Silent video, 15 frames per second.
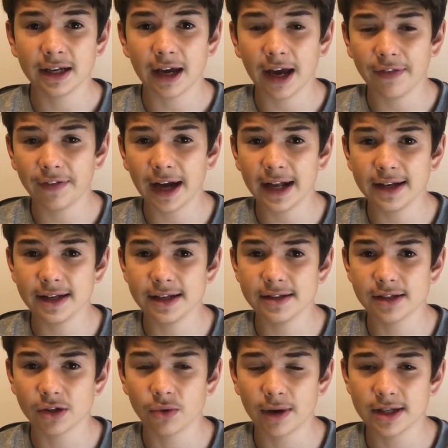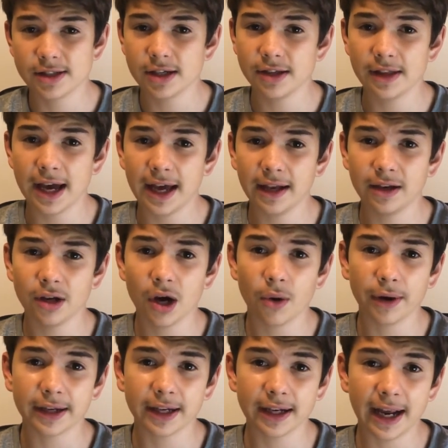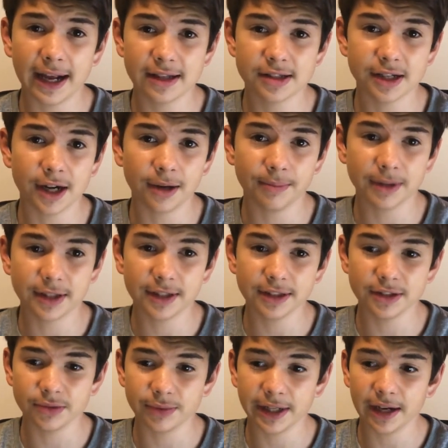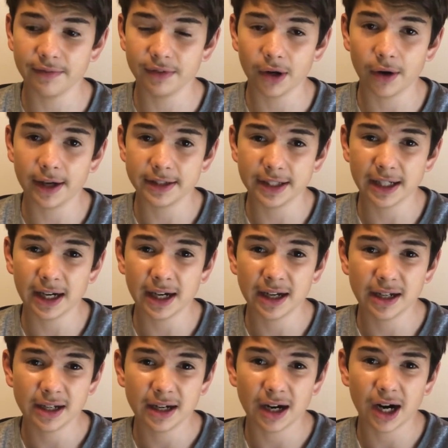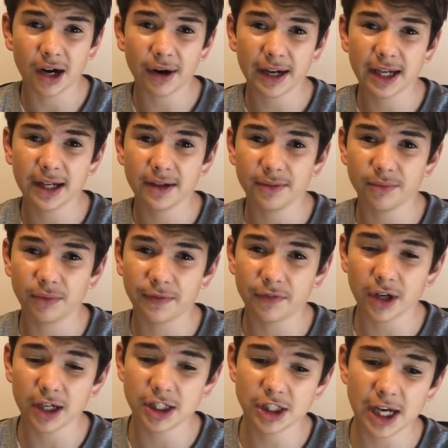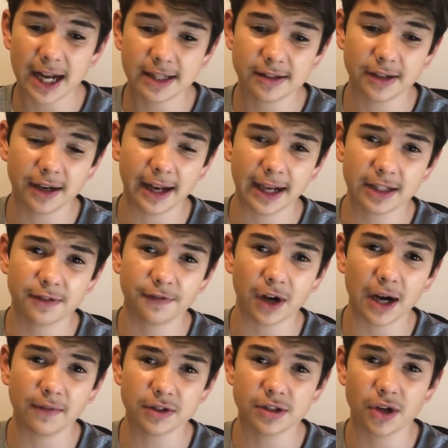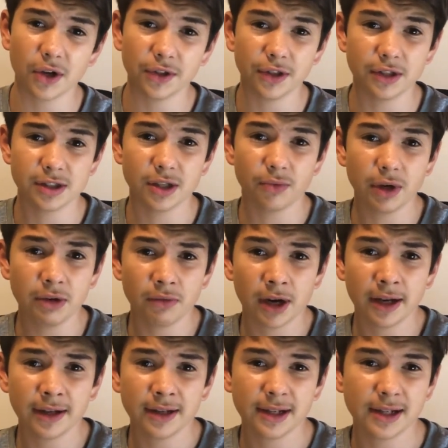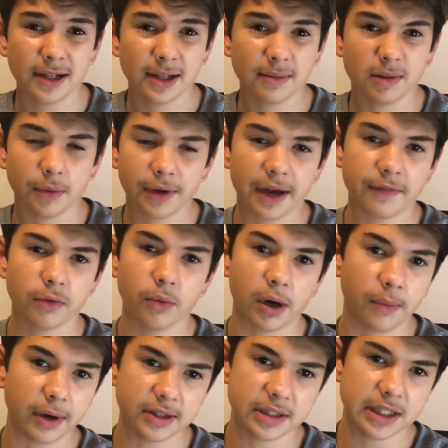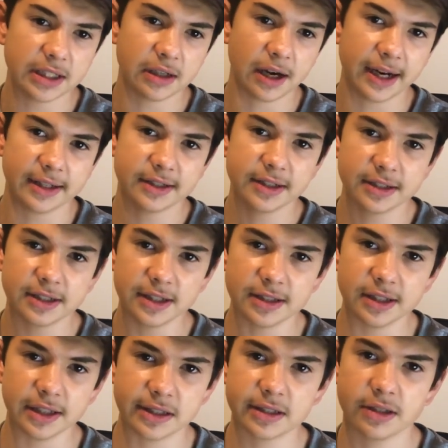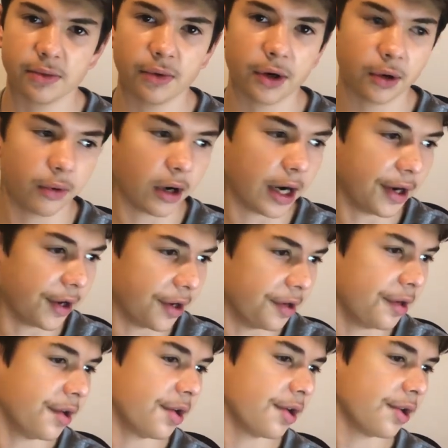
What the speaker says: And that is a question that no one can answer because we have no idea. I reckon we've got a chance in the next 5 or so years to win one. But we haven't won one since 1966, so what do I know?